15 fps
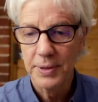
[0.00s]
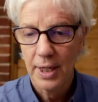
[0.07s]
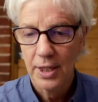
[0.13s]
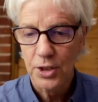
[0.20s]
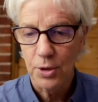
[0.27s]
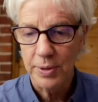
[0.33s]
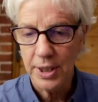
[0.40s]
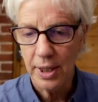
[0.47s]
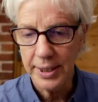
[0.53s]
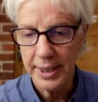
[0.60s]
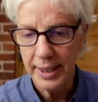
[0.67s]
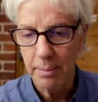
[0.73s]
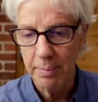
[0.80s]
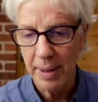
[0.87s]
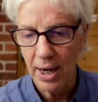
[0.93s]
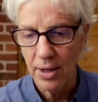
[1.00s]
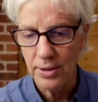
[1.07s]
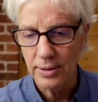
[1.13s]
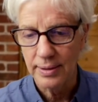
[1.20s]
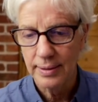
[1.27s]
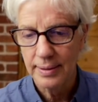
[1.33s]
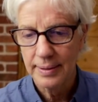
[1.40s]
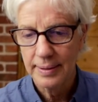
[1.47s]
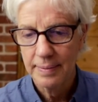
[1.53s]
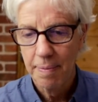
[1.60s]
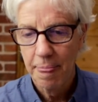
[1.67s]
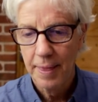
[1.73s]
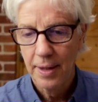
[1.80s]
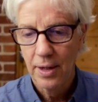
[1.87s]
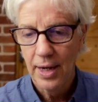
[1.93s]
So we're talking about
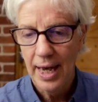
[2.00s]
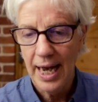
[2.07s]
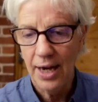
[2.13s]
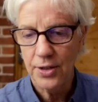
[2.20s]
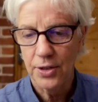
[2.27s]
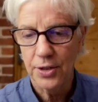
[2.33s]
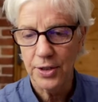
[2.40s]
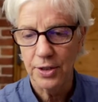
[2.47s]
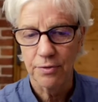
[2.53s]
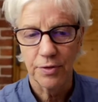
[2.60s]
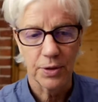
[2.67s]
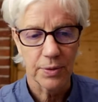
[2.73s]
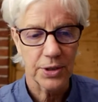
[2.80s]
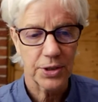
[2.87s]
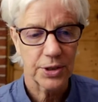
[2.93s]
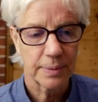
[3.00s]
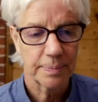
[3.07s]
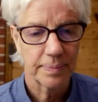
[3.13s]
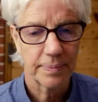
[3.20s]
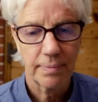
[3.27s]
how to hook your viewers.